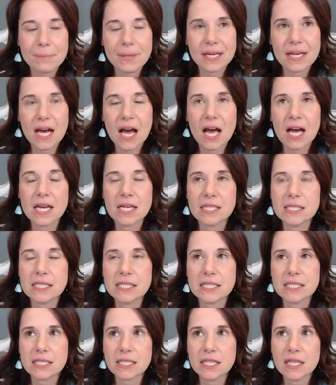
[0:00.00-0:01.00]

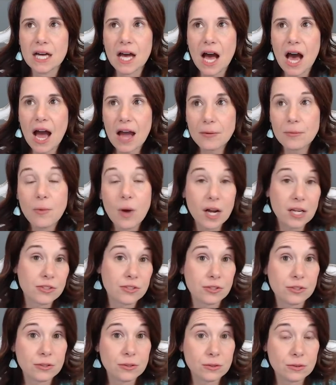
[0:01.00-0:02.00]
Because I want
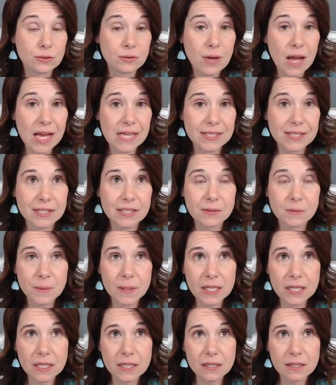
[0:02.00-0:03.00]
to, as a
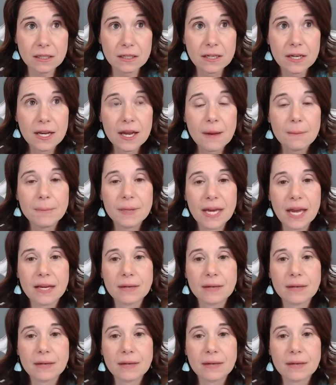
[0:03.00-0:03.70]
speaker, be